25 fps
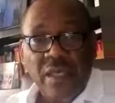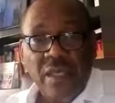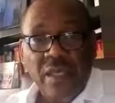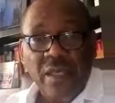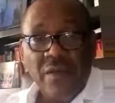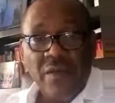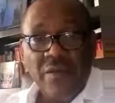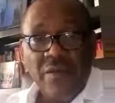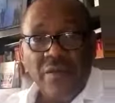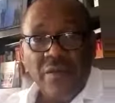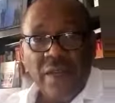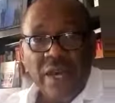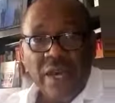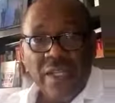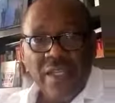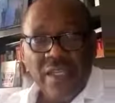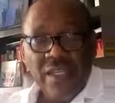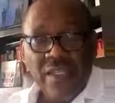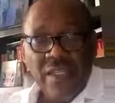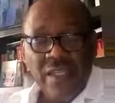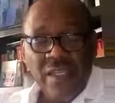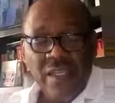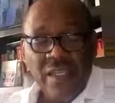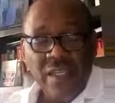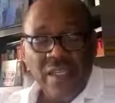
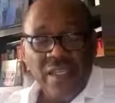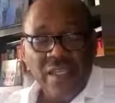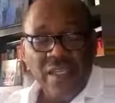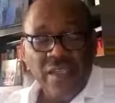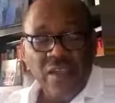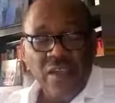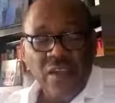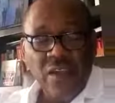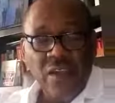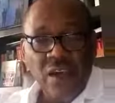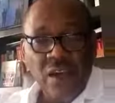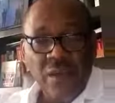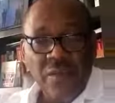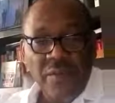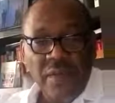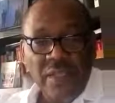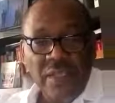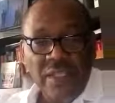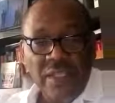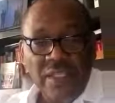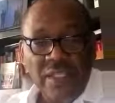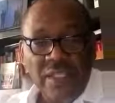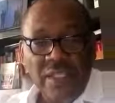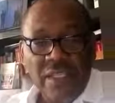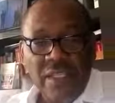Vaccines
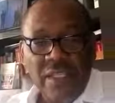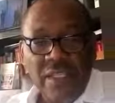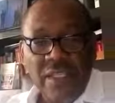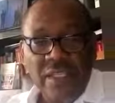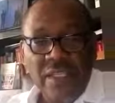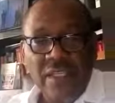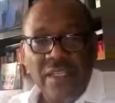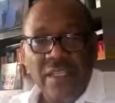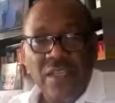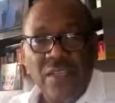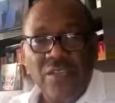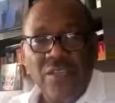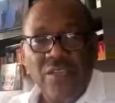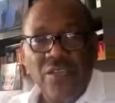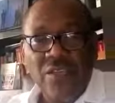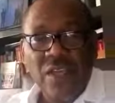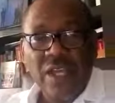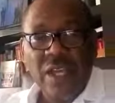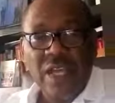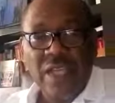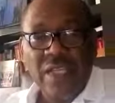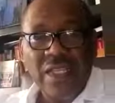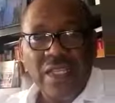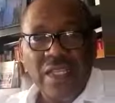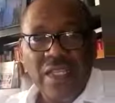normally take
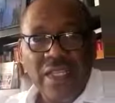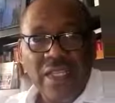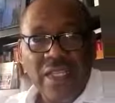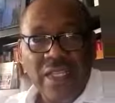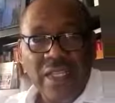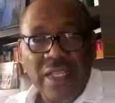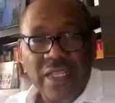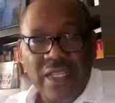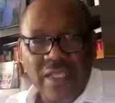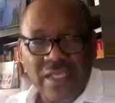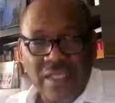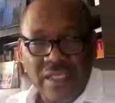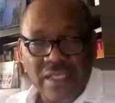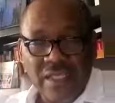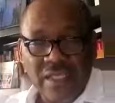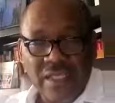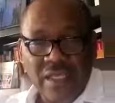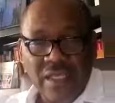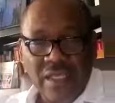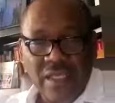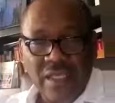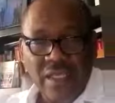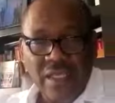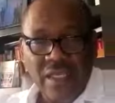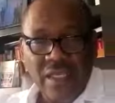at least
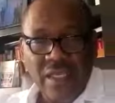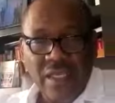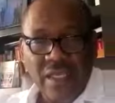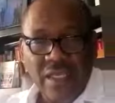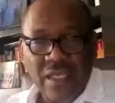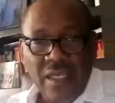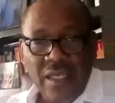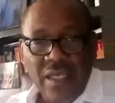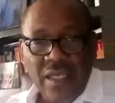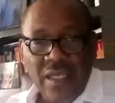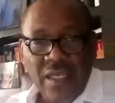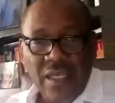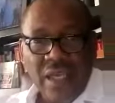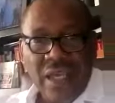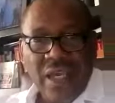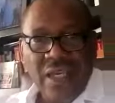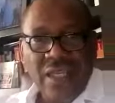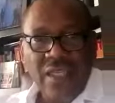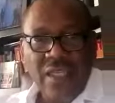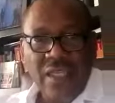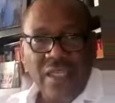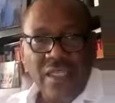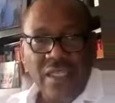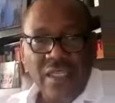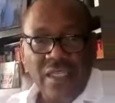3
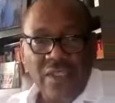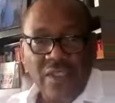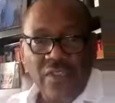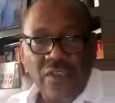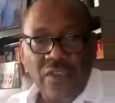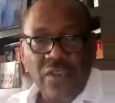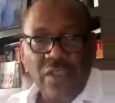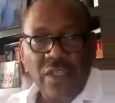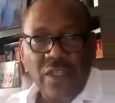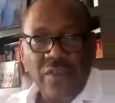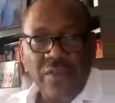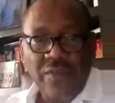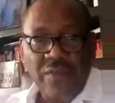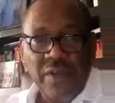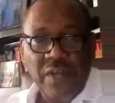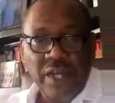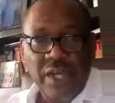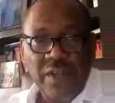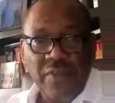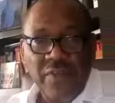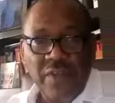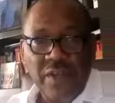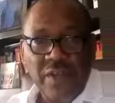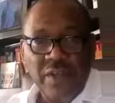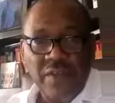to
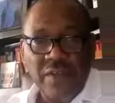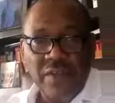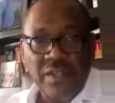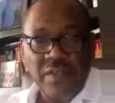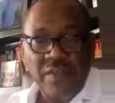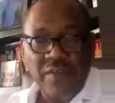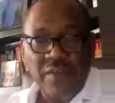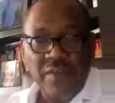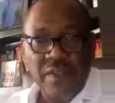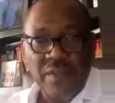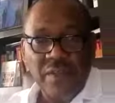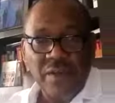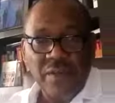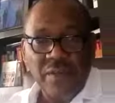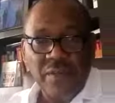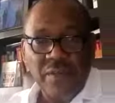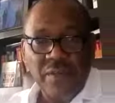5 years to develop.